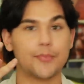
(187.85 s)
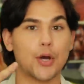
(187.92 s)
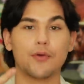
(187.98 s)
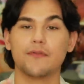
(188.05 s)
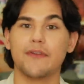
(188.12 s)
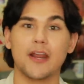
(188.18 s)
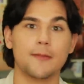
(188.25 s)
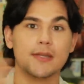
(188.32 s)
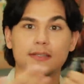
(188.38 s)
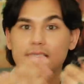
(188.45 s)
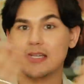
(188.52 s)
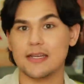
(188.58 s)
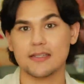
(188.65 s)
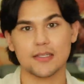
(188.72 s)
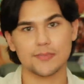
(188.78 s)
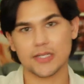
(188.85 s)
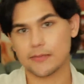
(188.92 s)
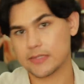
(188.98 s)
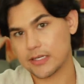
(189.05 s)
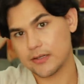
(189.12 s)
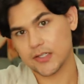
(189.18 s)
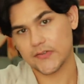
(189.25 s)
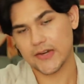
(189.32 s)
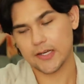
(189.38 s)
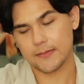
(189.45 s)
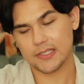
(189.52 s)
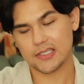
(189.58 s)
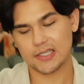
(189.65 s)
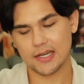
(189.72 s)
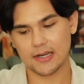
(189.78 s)
potent vitamin C. Sometimes I use
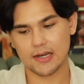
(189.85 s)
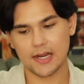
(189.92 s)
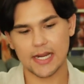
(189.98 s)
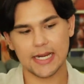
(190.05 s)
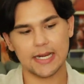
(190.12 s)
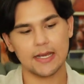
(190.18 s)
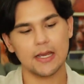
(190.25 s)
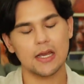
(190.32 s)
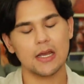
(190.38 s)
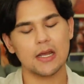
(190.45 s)
vitamin C at night.